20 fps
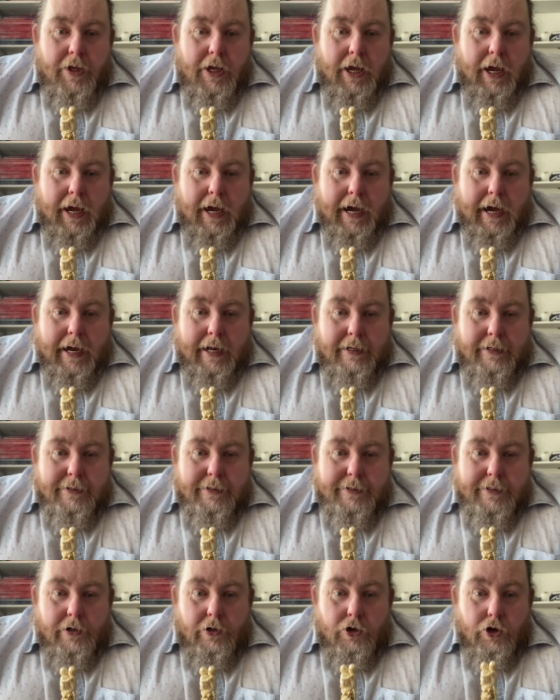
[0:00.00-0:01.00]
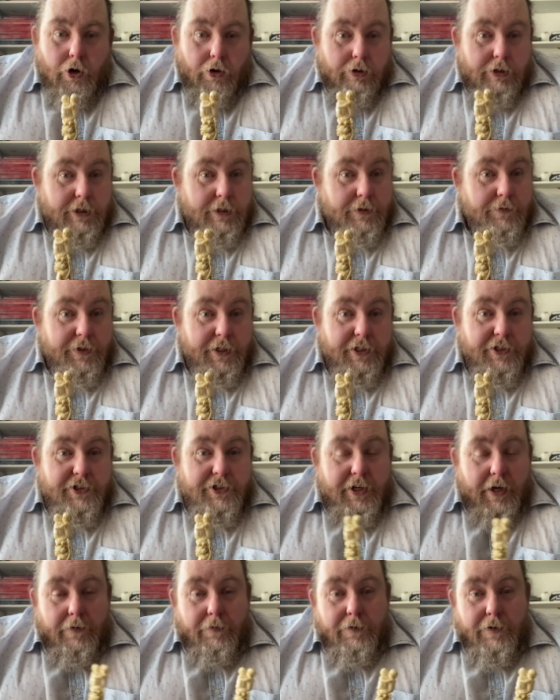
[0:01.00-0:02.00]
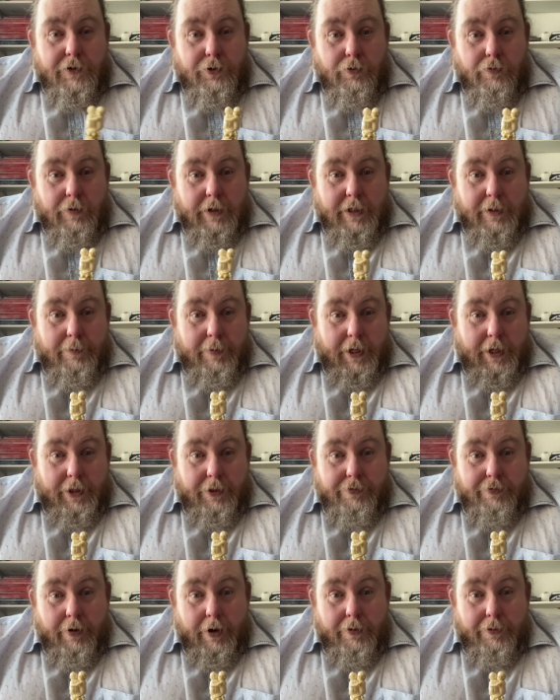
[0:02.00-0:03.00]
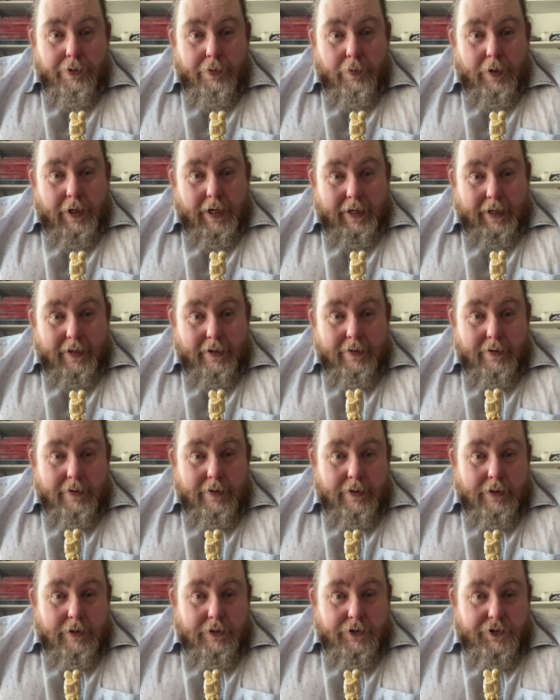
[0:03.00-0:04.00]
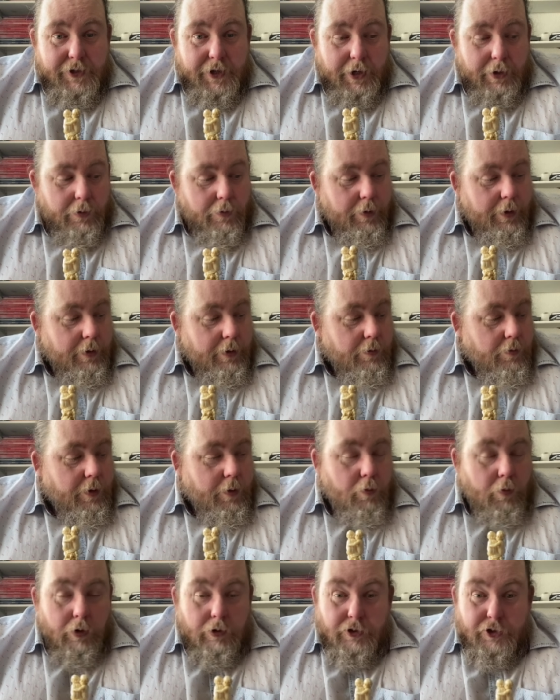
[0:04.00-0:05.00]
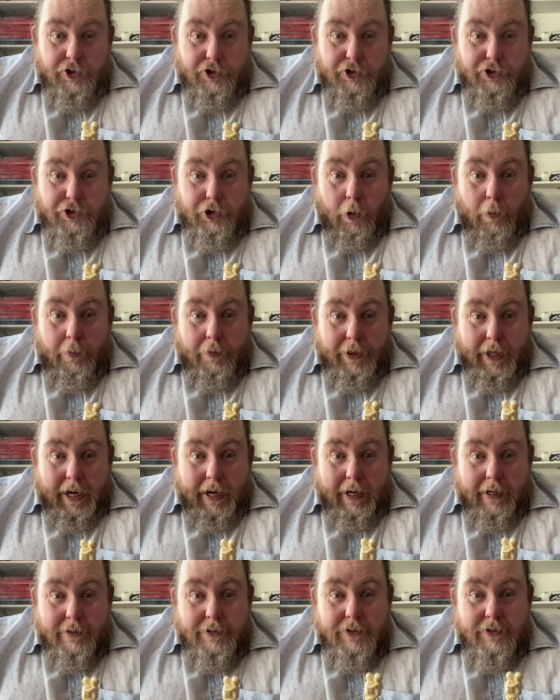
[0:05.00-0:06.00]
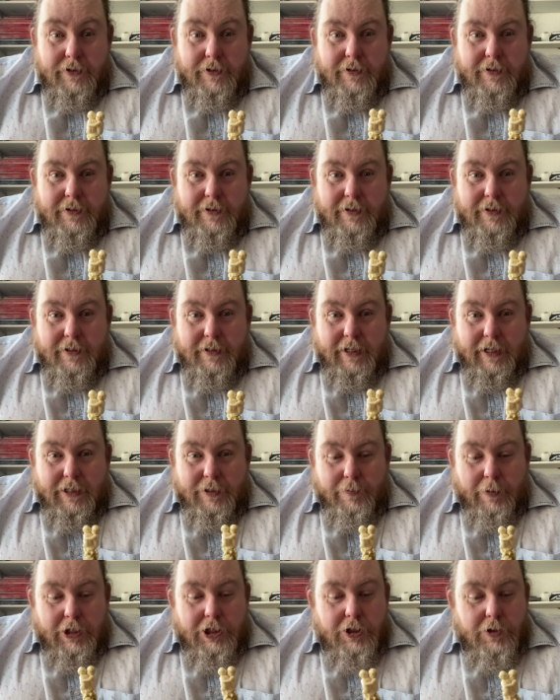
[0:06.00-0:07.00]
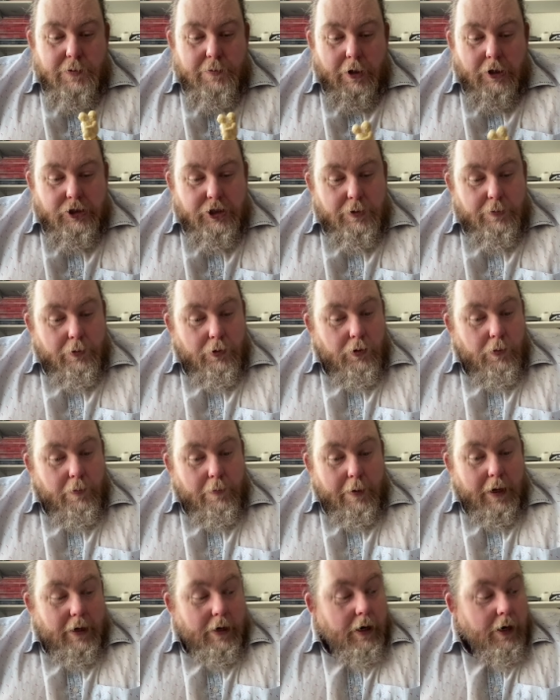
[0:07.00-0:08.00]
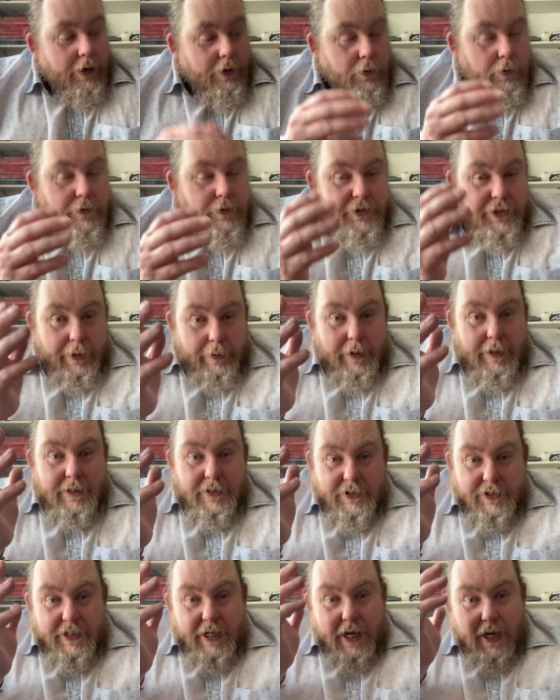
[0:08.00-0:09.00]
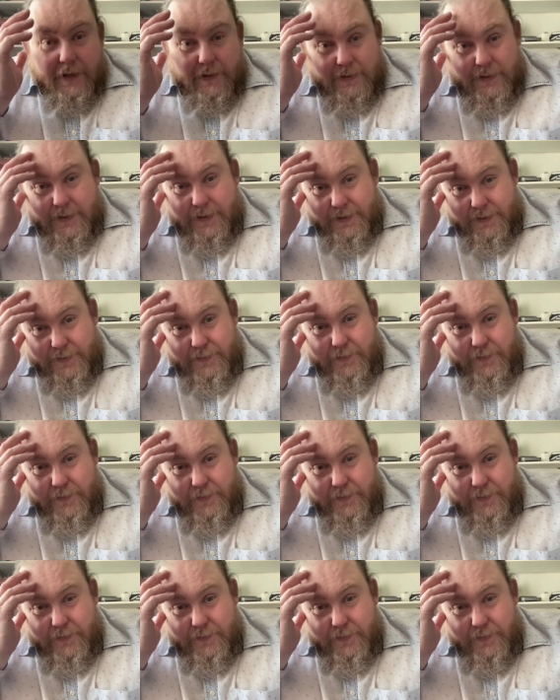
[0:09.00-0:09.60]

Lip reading: And lots of this stuff has already been thrown away. So we want to stop that as much as possible. But I also understand